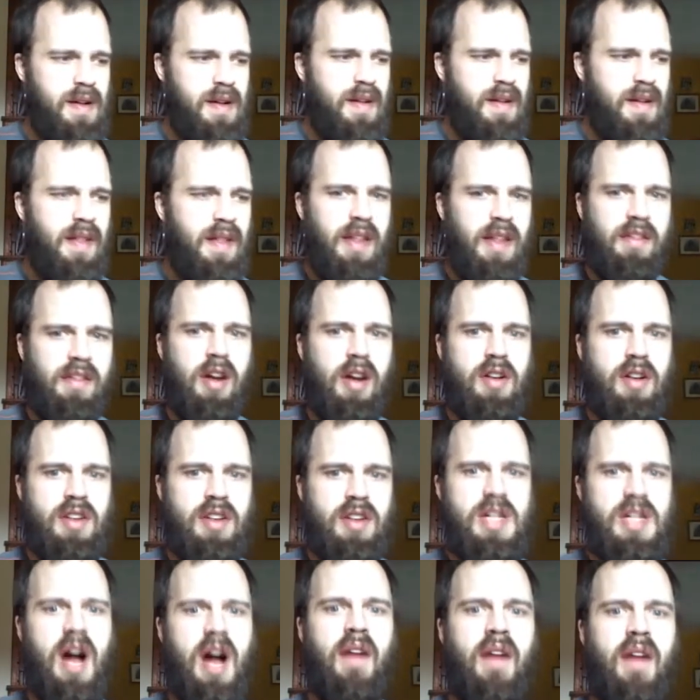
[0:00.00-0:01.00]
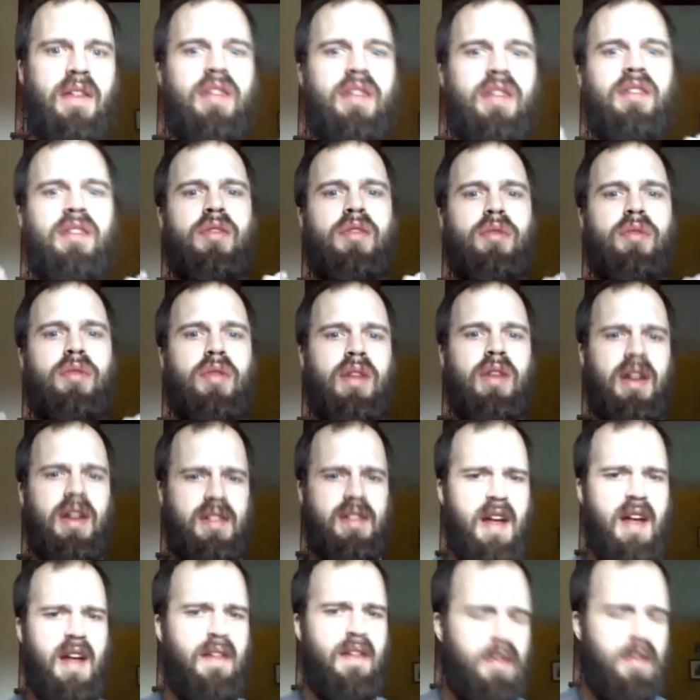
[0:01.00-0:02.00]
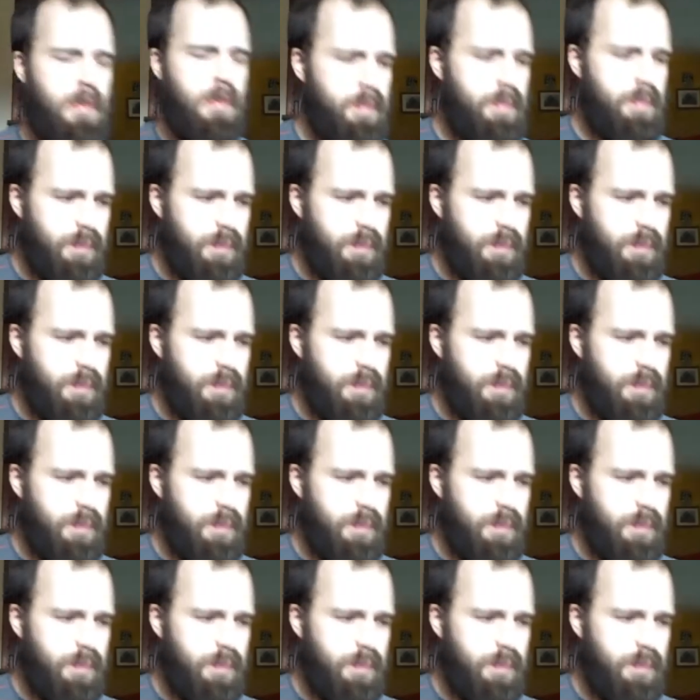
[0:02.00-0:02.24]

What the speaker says: it's hard to talk. This is really intense.